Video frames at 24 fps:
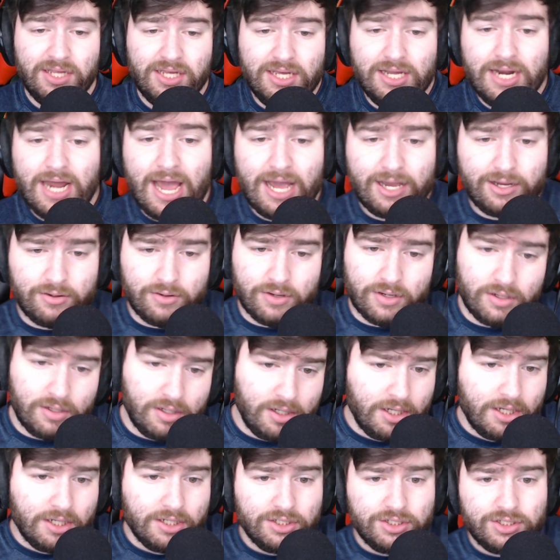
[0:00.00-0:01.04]
inaccurate.
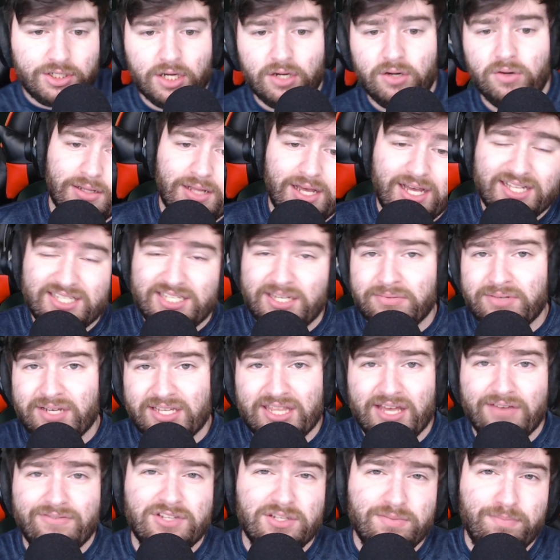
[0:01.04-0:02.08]
So it seems like
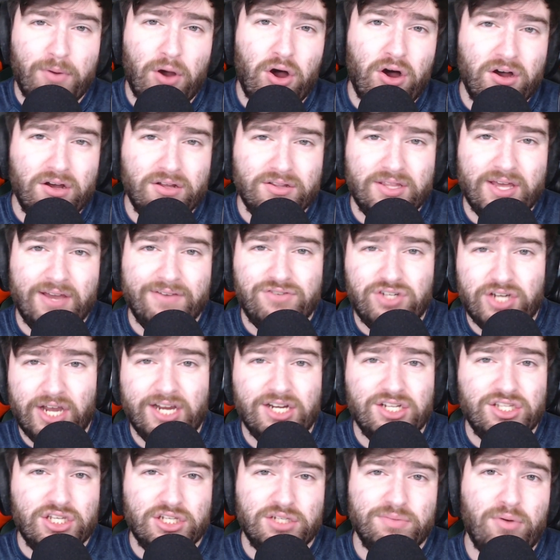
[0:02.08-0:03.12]
they've
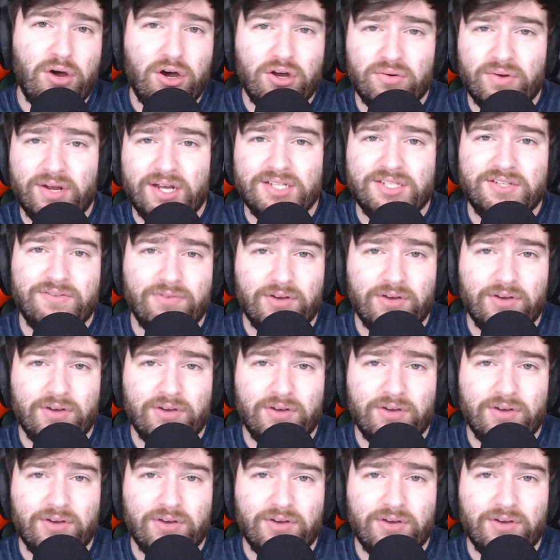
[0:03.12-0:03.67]
changed the spawn rates